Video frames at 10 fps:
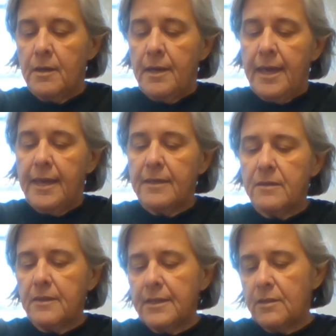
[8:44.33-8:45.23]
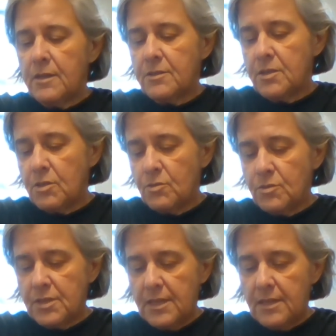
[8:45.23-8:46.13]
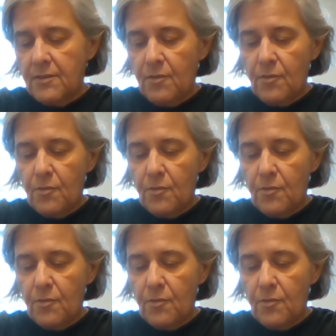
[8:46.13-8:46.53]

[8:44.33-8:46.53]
handle and to use in